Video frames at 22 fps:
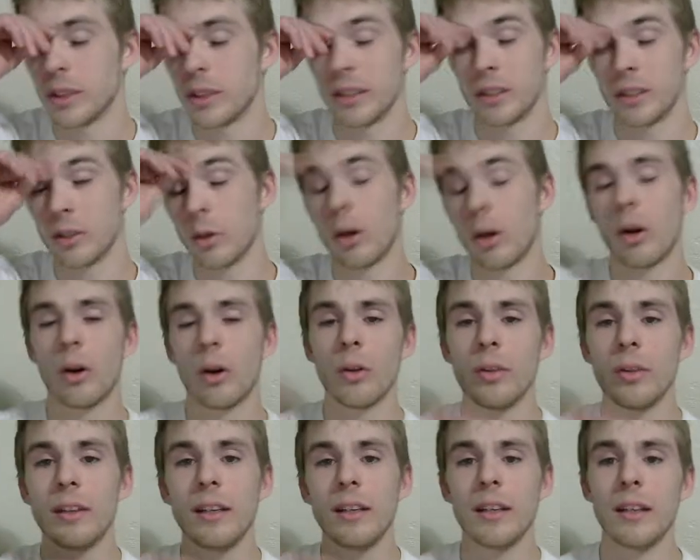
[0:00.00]
So all
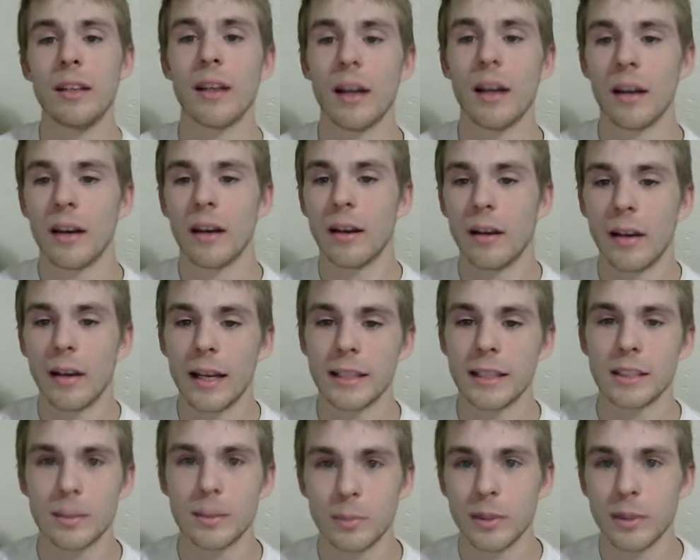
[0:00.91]
the
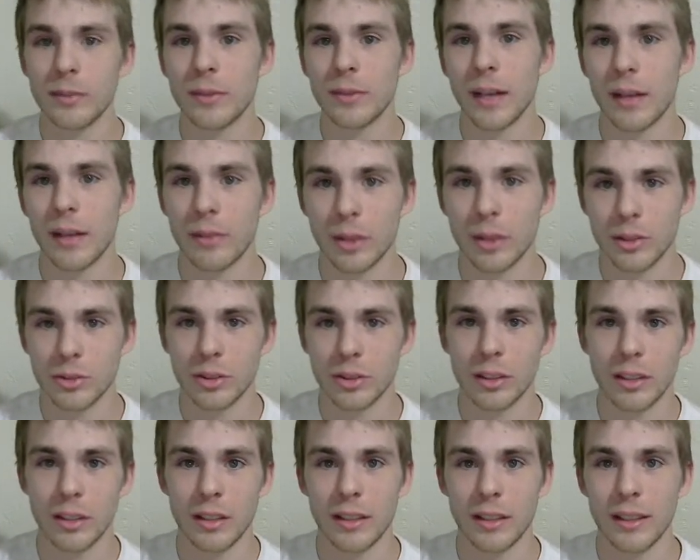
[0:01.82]
S&P
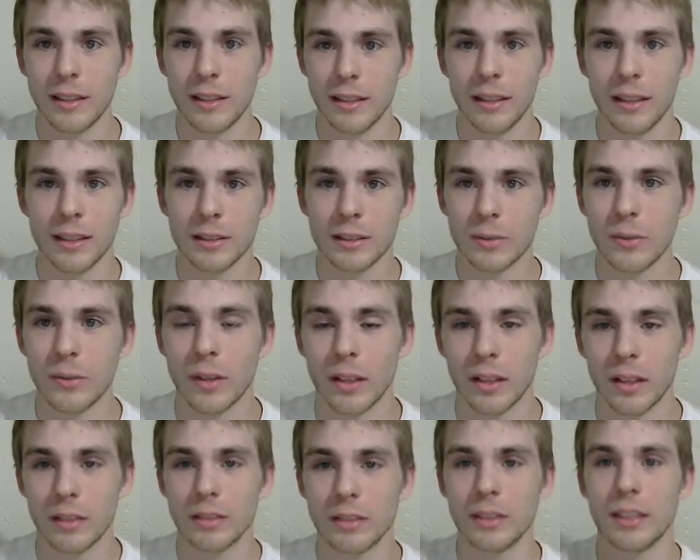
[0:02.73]
500 index
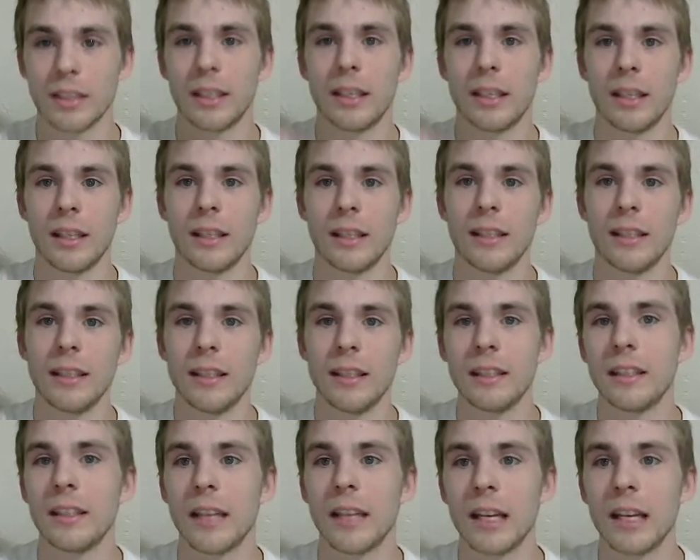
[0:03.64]
funds and
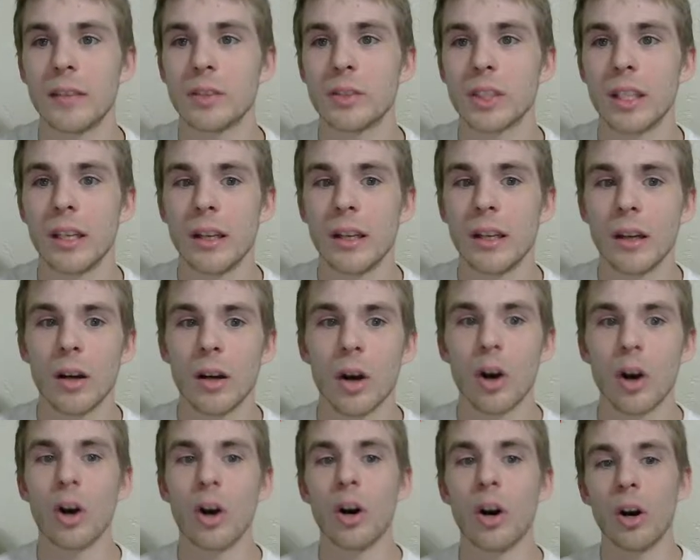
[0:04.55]
ETFs
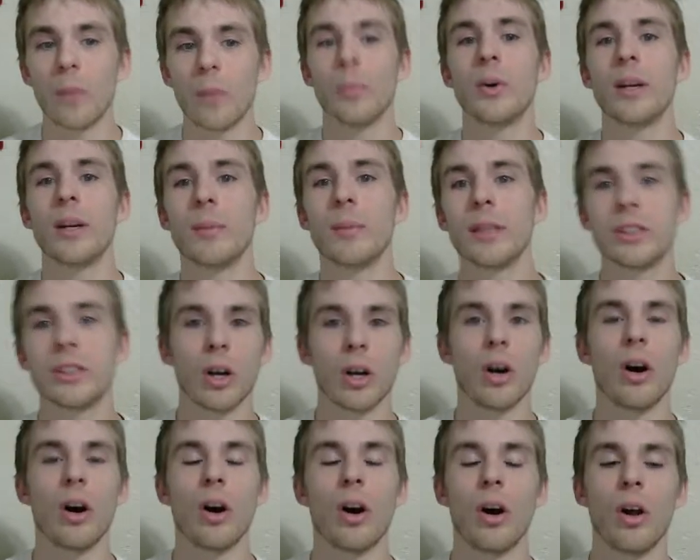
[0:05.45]
are pretty much
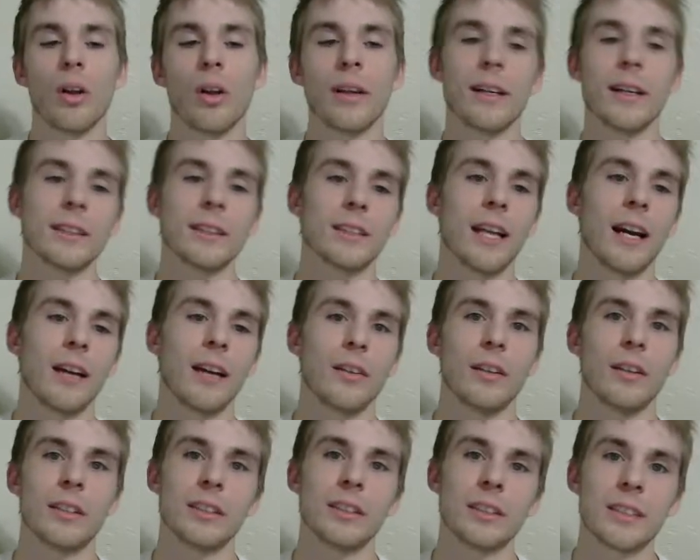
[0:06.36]
all
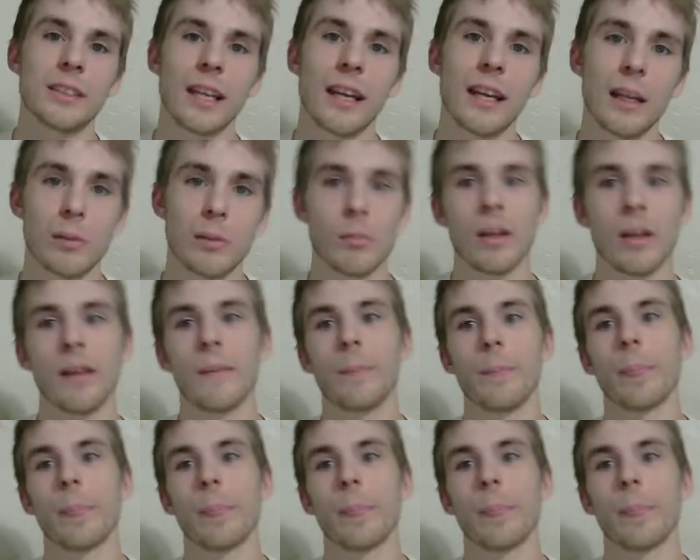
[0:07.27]
exactly the same.